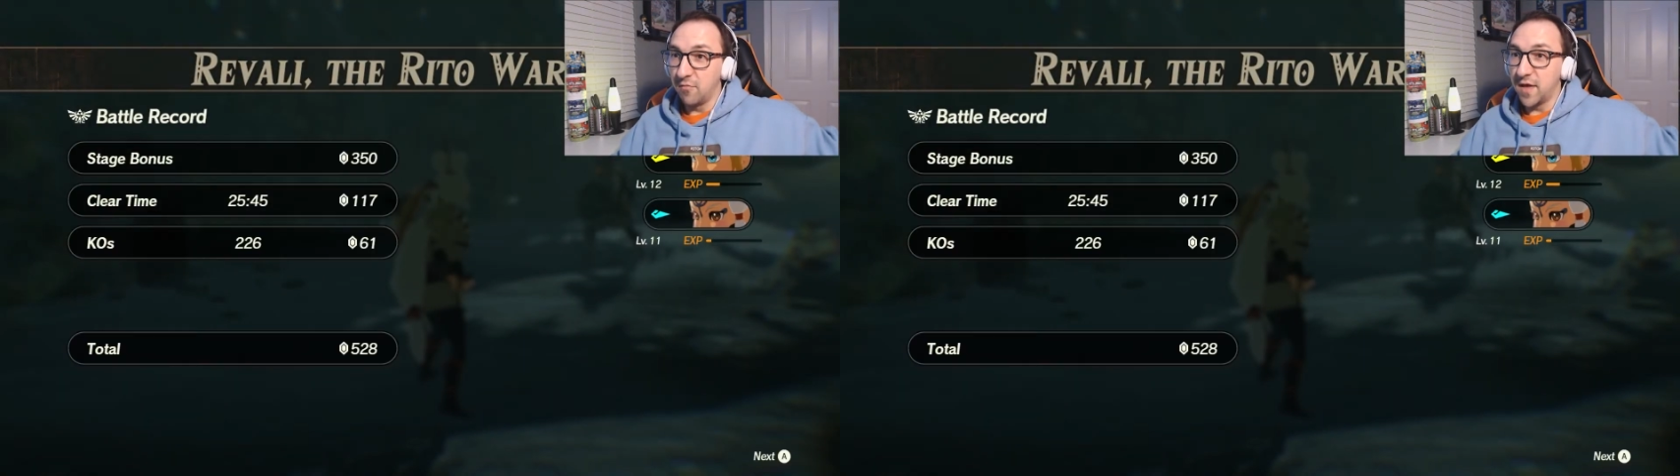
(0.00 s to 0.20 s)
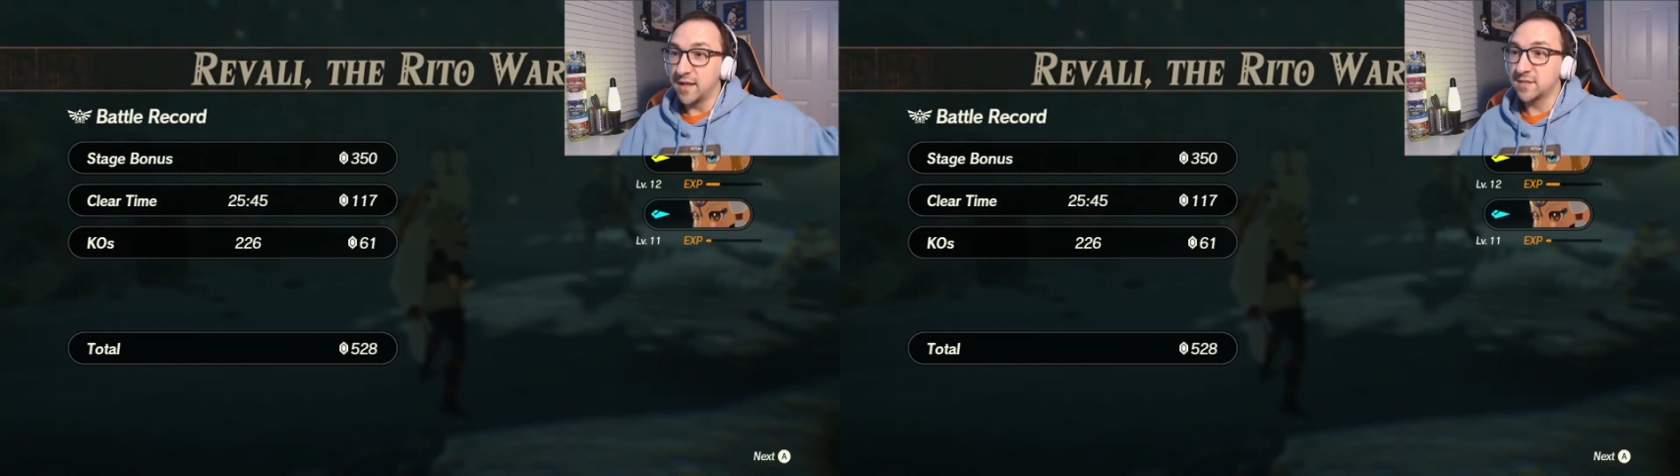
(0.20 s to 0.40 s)

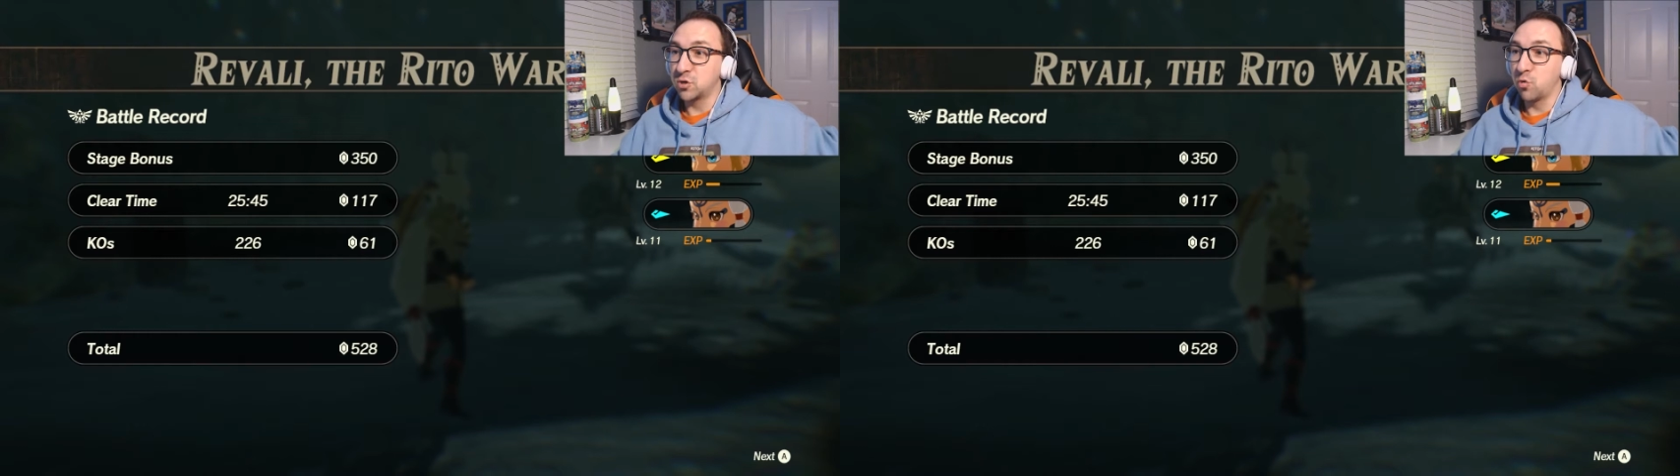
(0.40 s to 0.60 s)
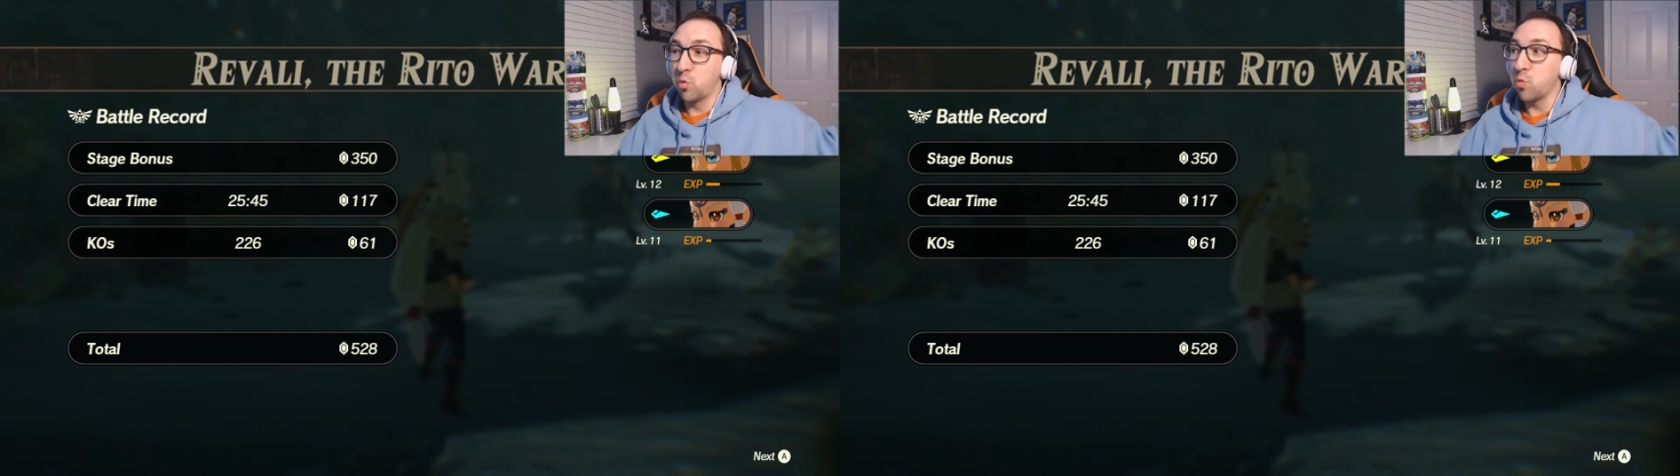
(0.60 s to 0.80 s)
That's
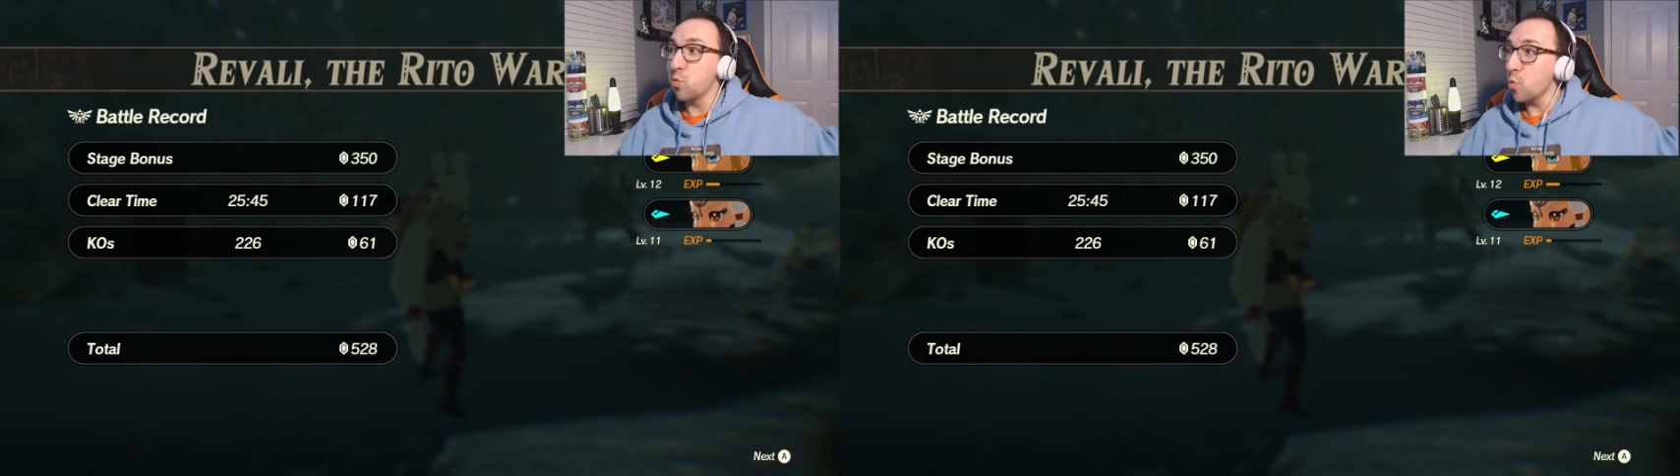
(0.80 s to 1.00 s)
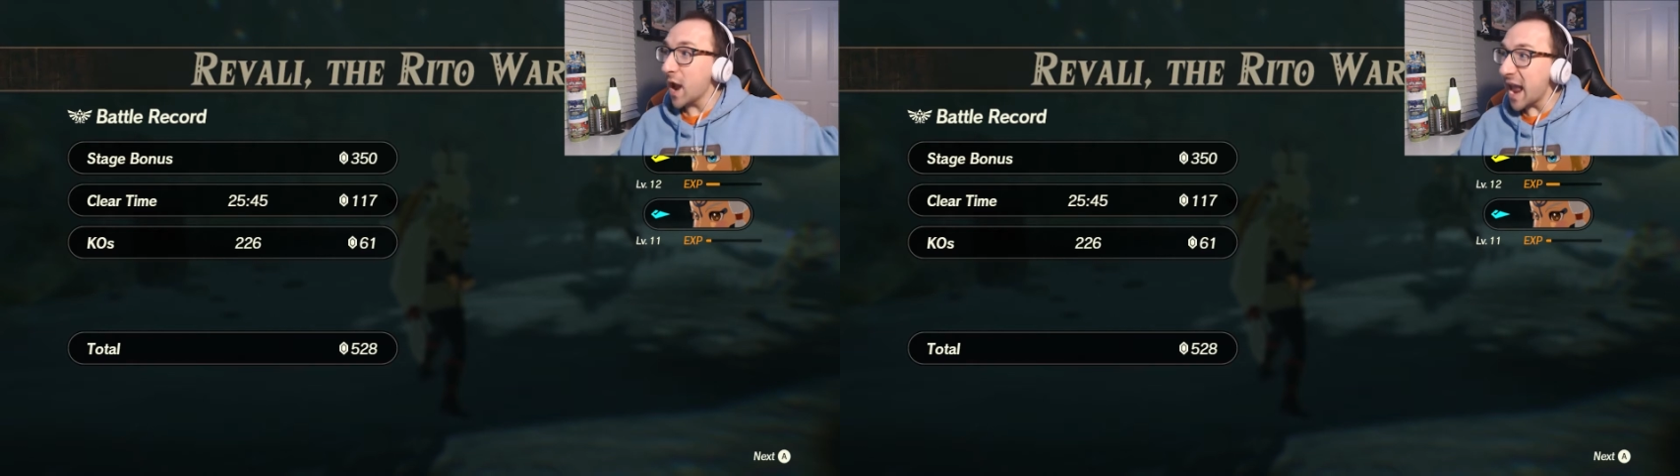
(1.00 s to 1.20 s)

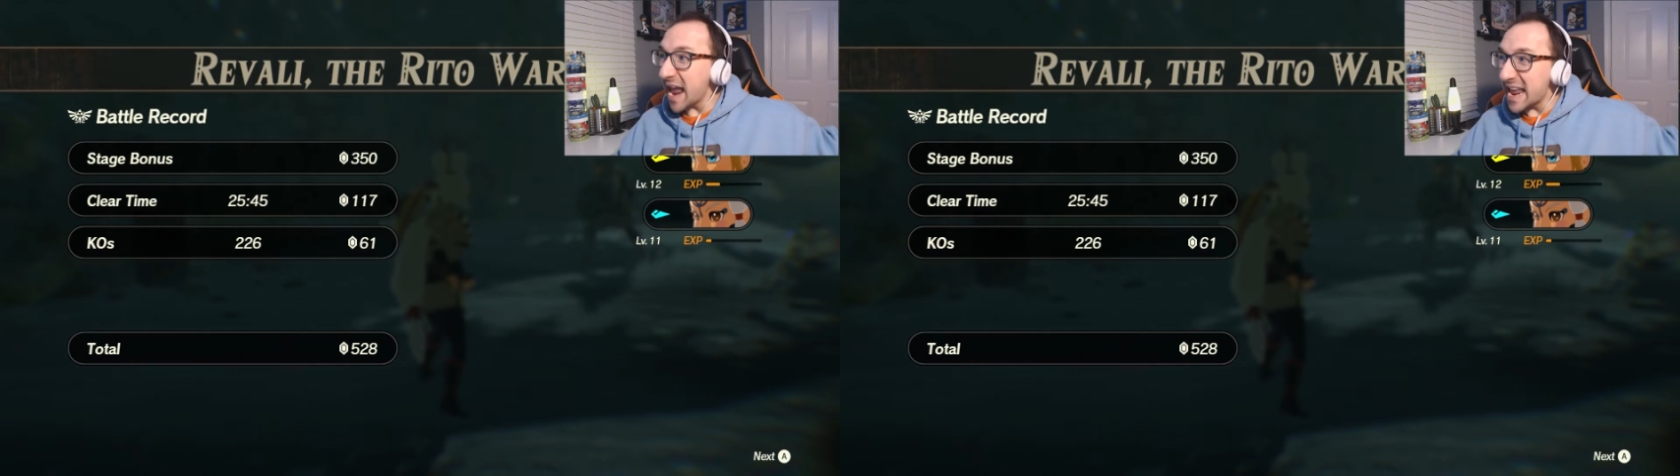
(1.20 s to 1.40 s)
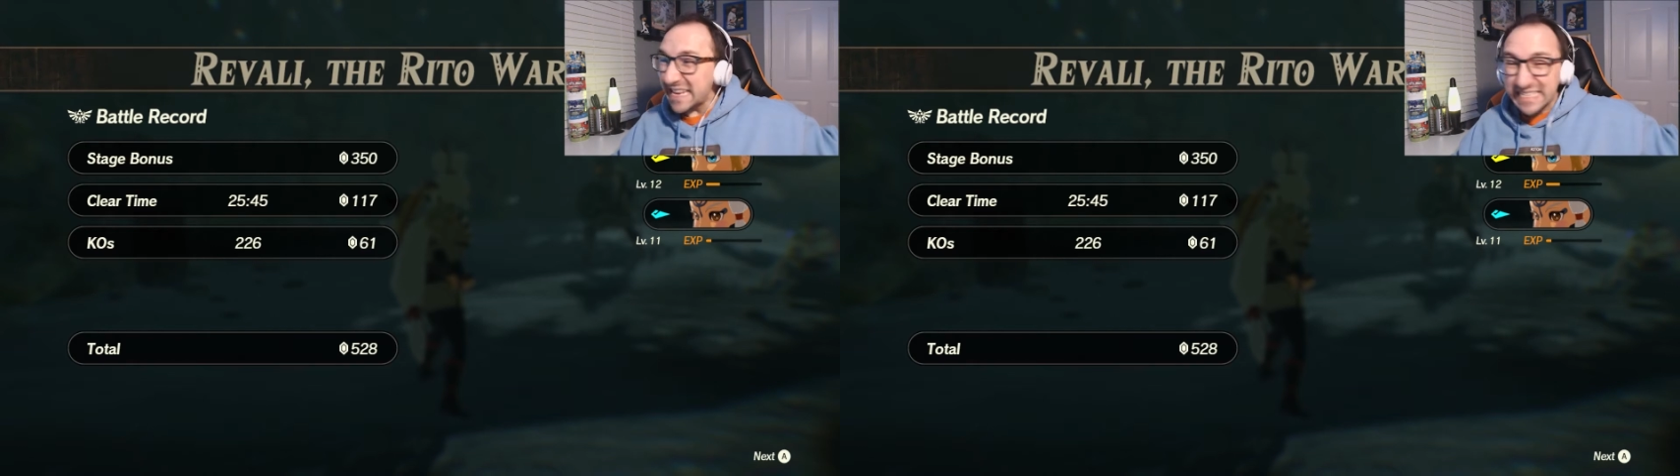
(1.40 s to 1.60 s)

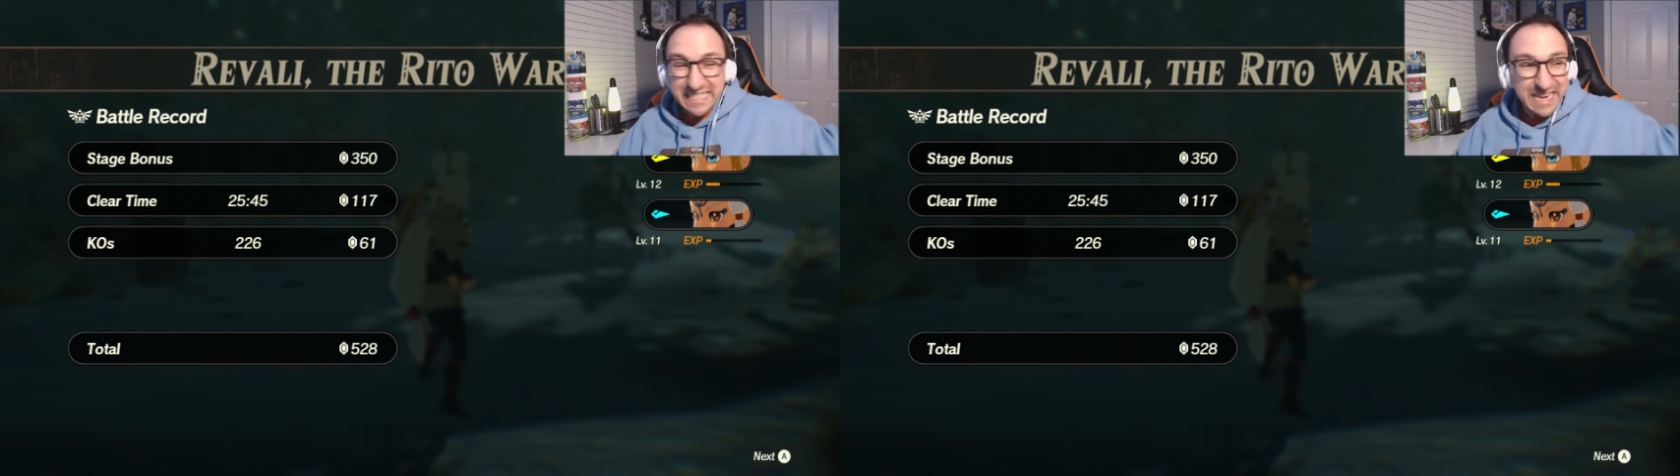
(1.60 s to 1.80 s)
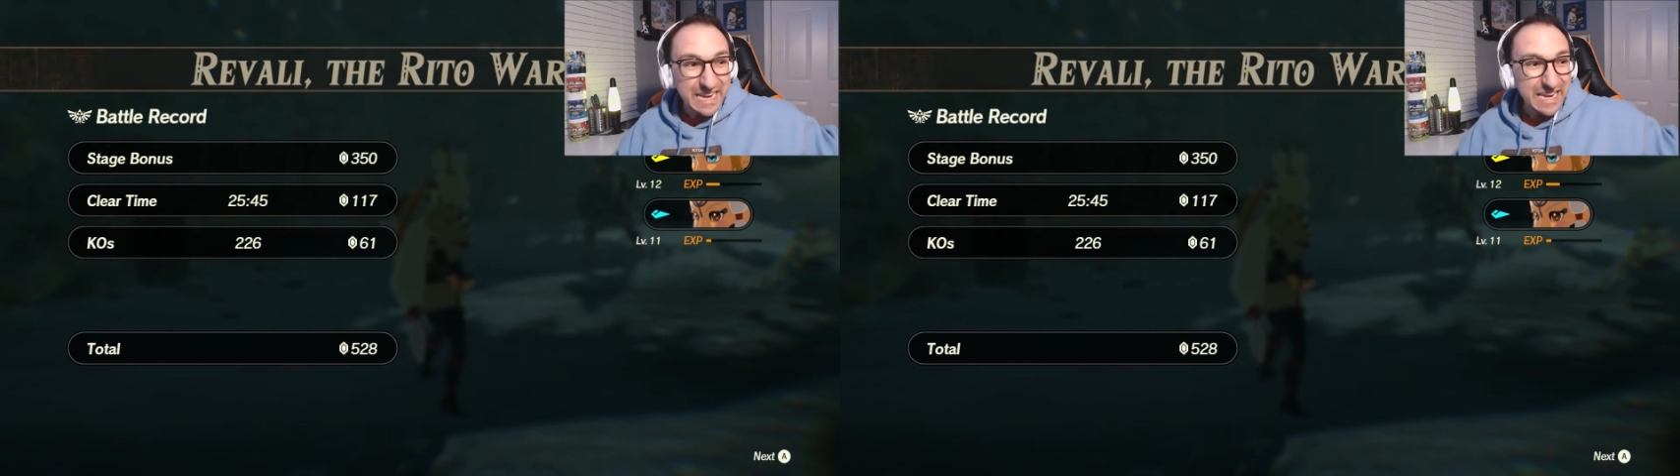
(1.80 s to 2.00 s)

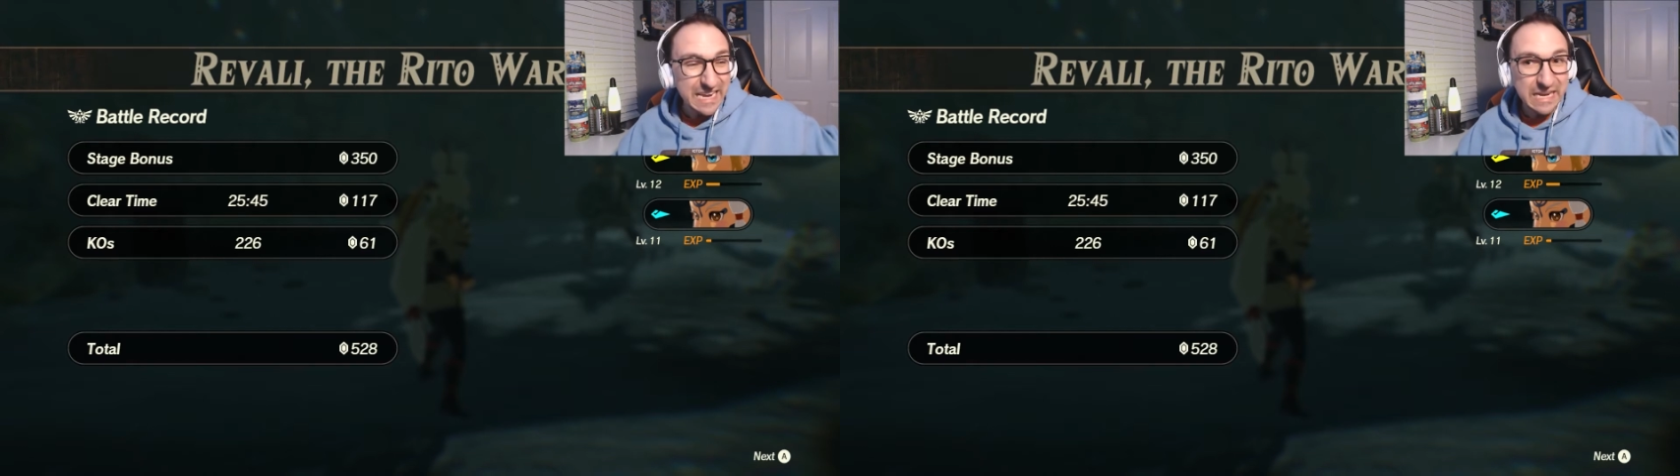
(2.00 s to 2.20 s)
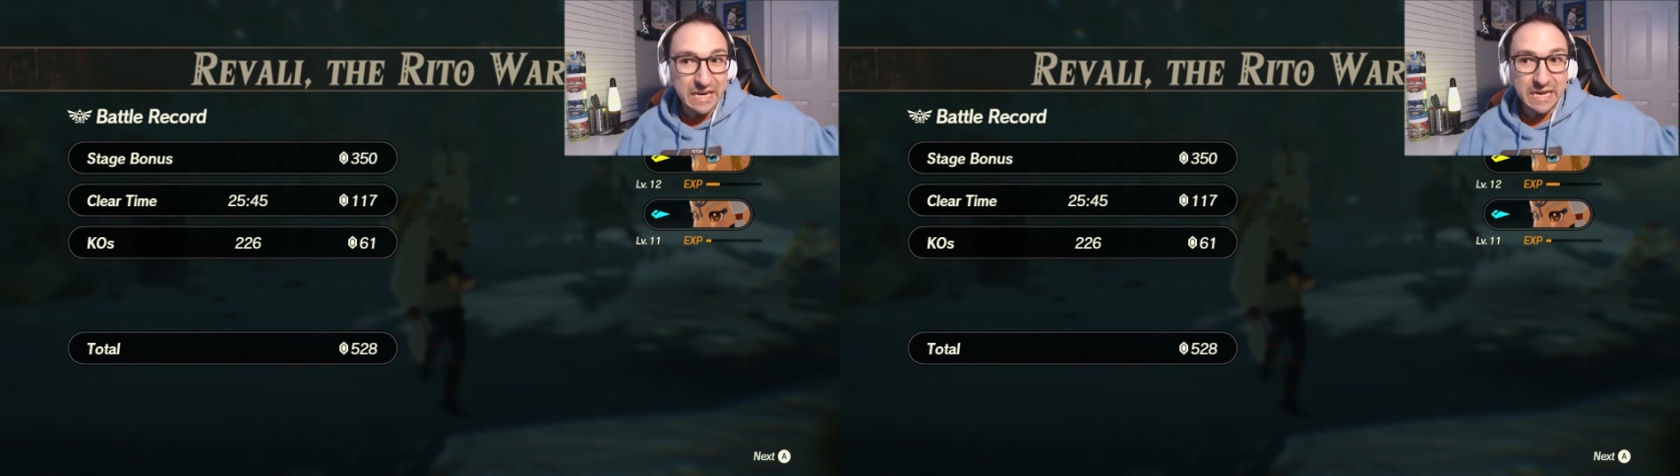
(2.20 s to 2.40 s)

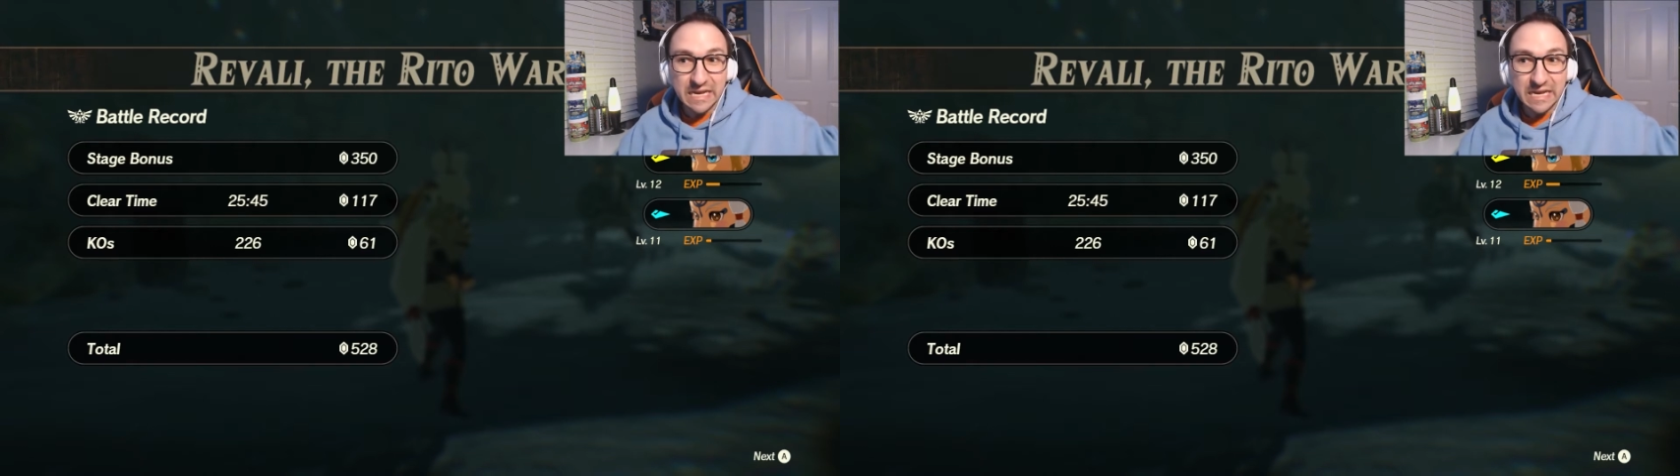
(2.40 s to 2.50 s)
crazy!